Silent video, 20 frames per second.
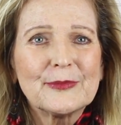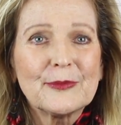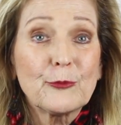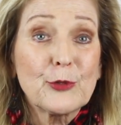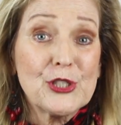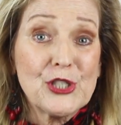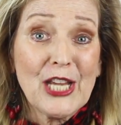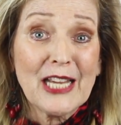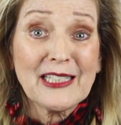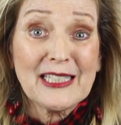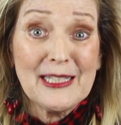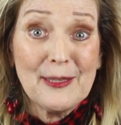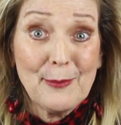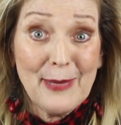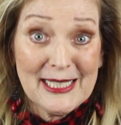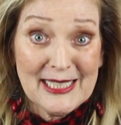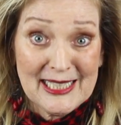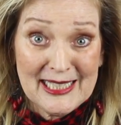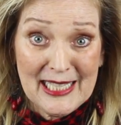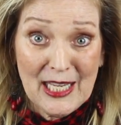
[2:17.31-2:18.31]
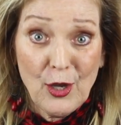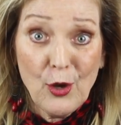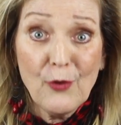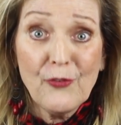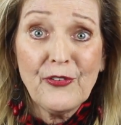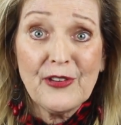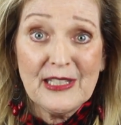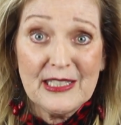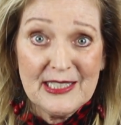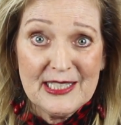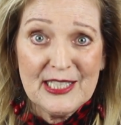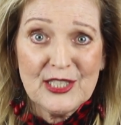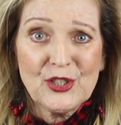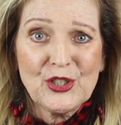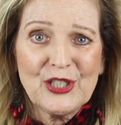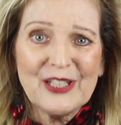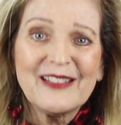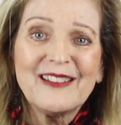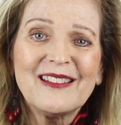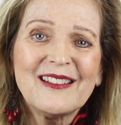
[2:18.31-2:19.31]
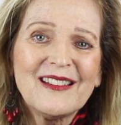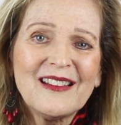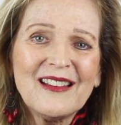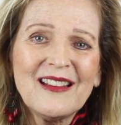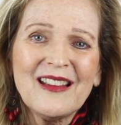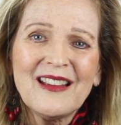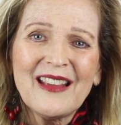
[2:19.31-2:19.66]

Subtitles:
rejecting myself in addition,